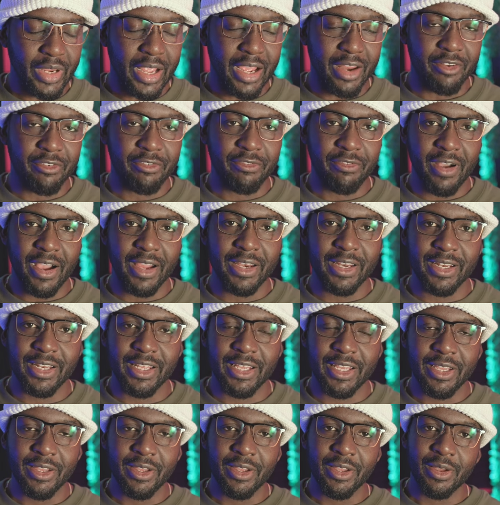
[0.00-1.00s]
And
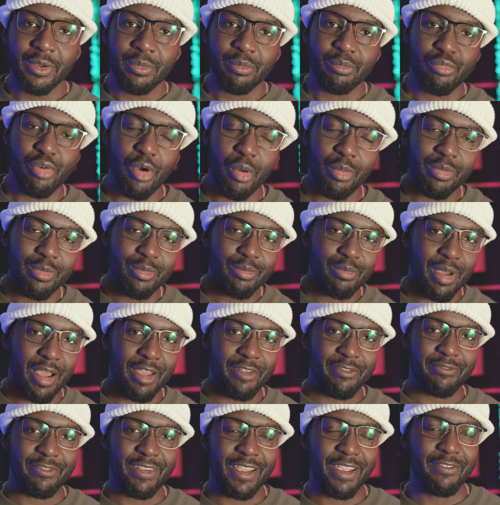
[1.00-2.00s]
finally, probably
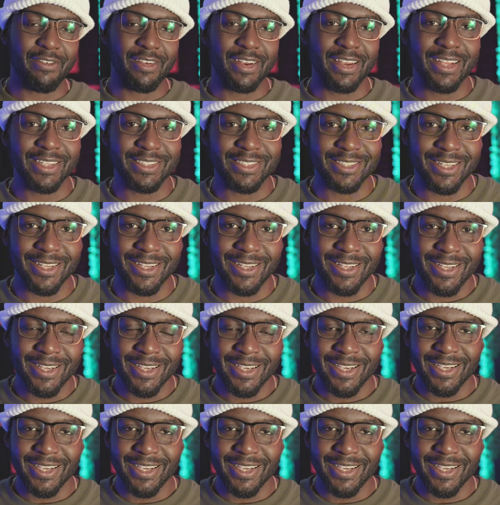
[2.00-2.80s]
my favorite letter